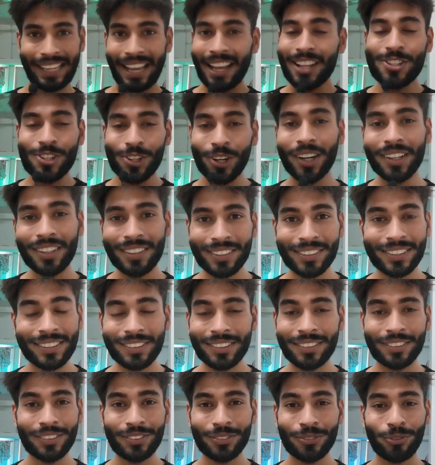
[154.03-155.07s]
It's
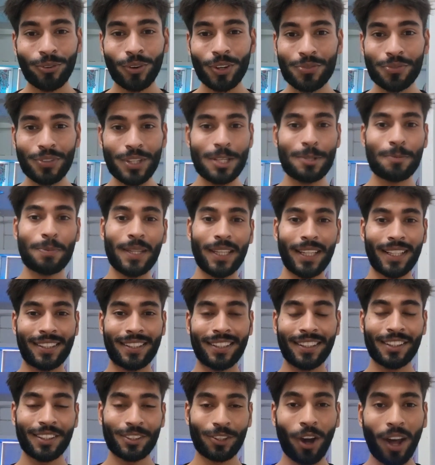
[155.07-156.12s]
not what we
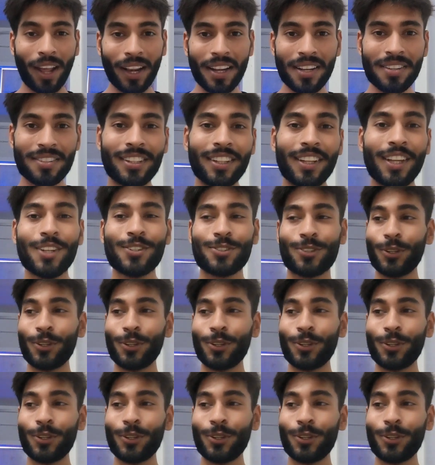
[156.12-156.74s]
speak. Got it?